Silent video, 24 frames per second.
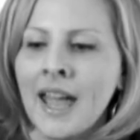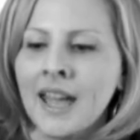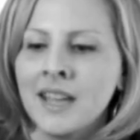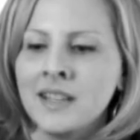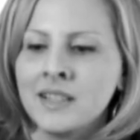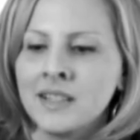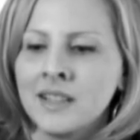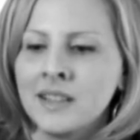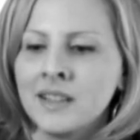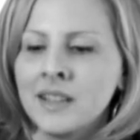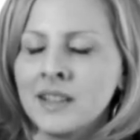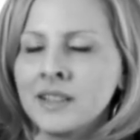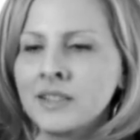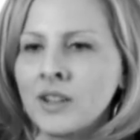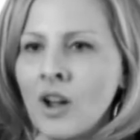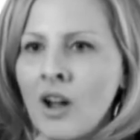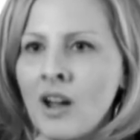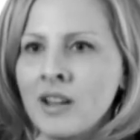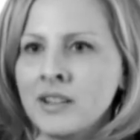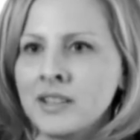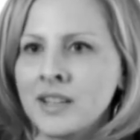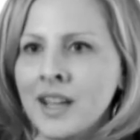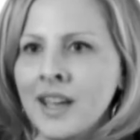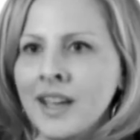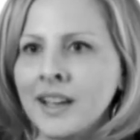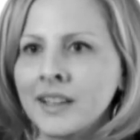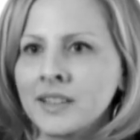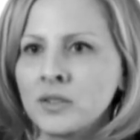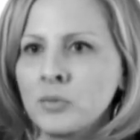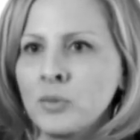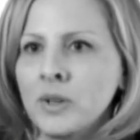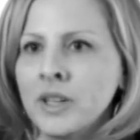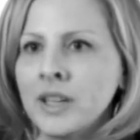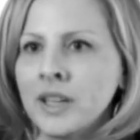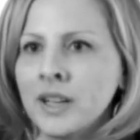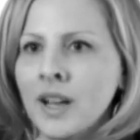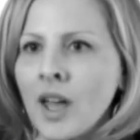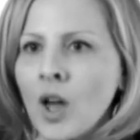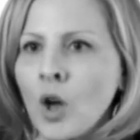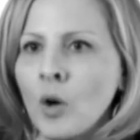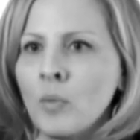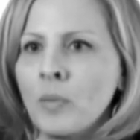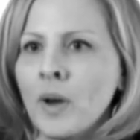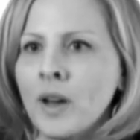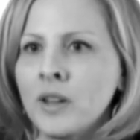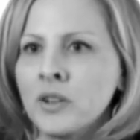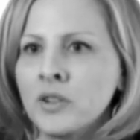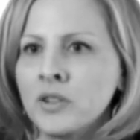And in this context, we can
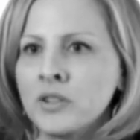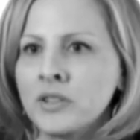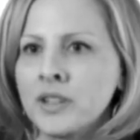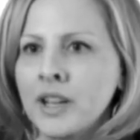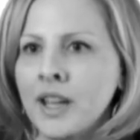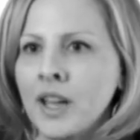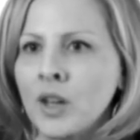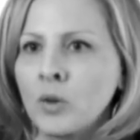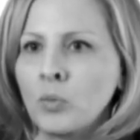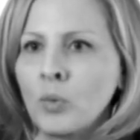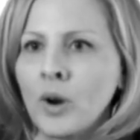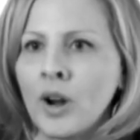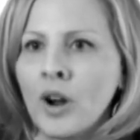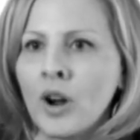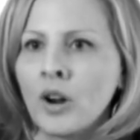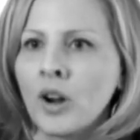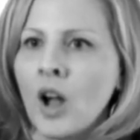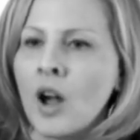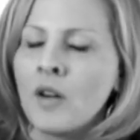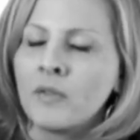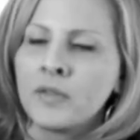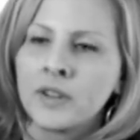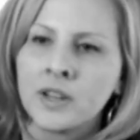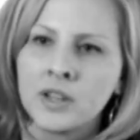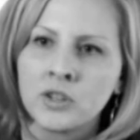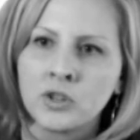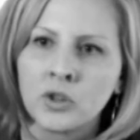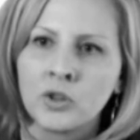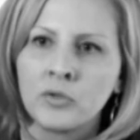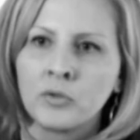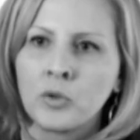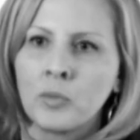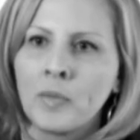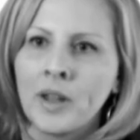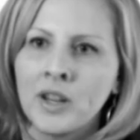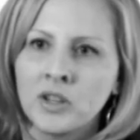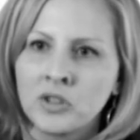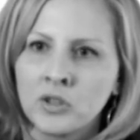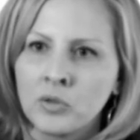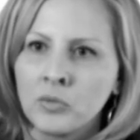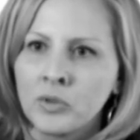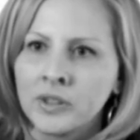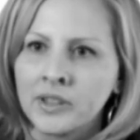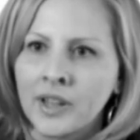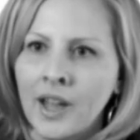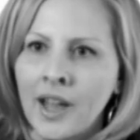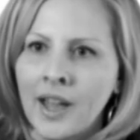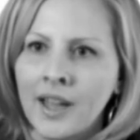help understand where our confidential
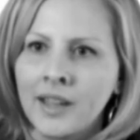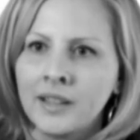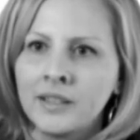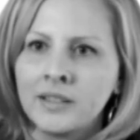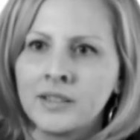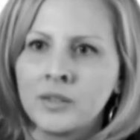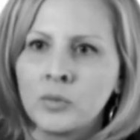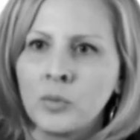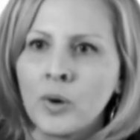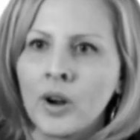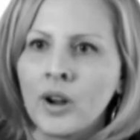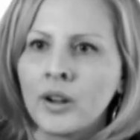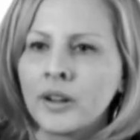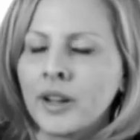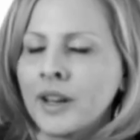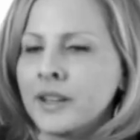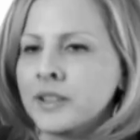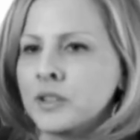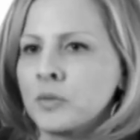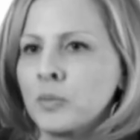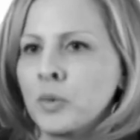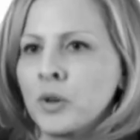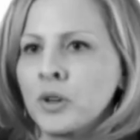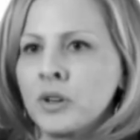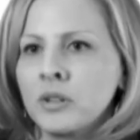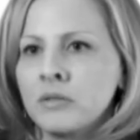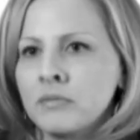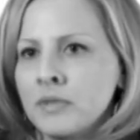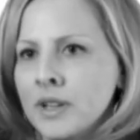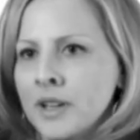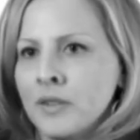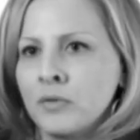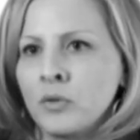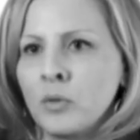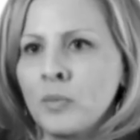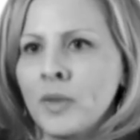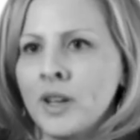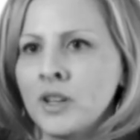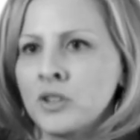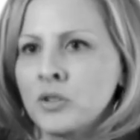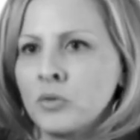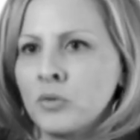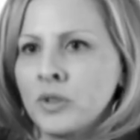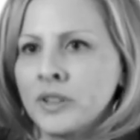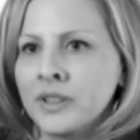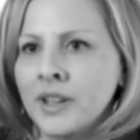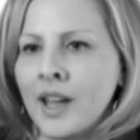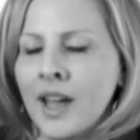information resides, where our customer
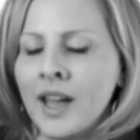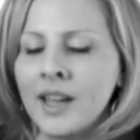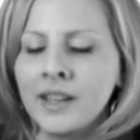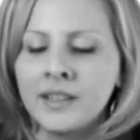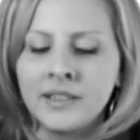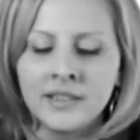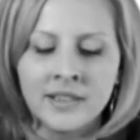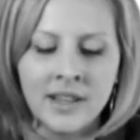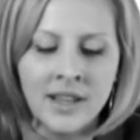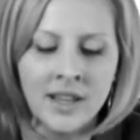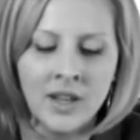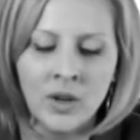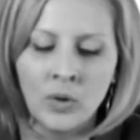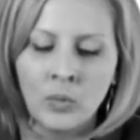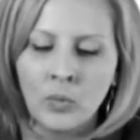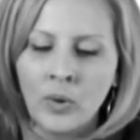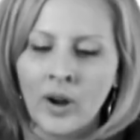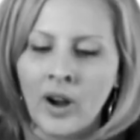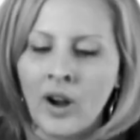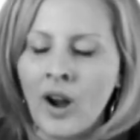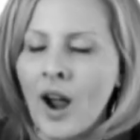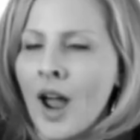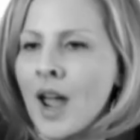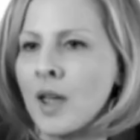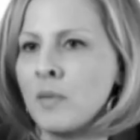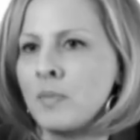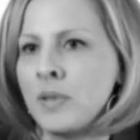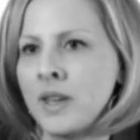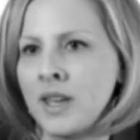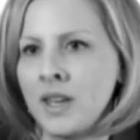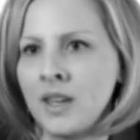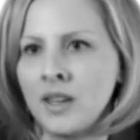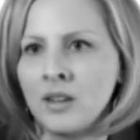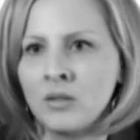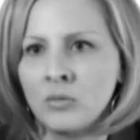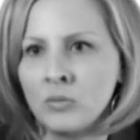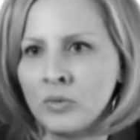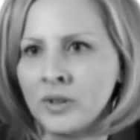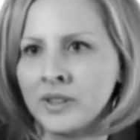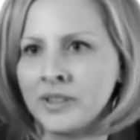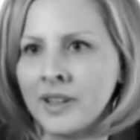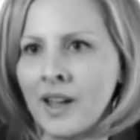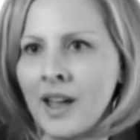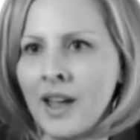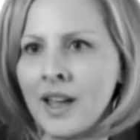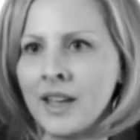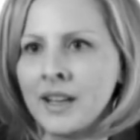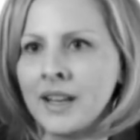information resides, where our IP
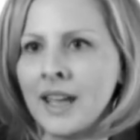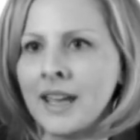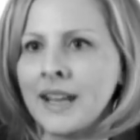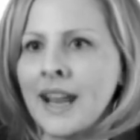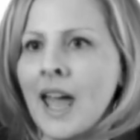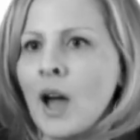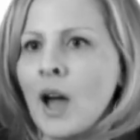reside, and